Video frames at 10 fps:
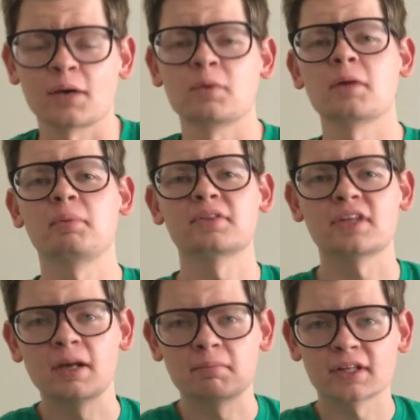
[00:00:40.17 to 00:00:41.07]
want to put the
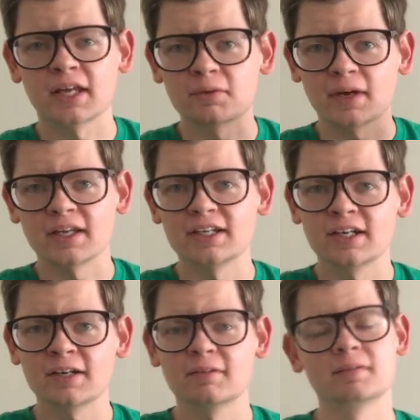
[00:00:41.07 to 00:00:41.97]
number like right
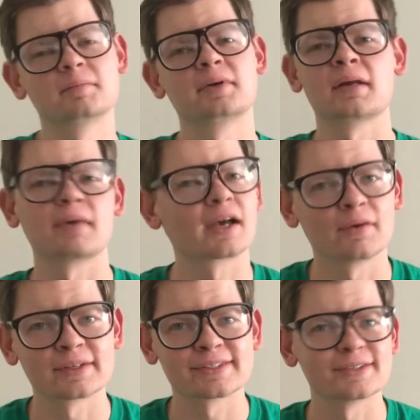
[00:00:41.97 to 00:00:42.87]
here, but am I
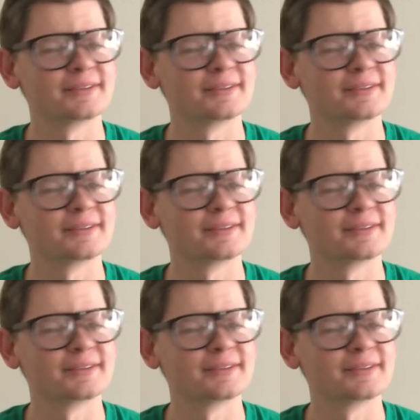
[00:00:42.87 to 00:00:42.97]
going to?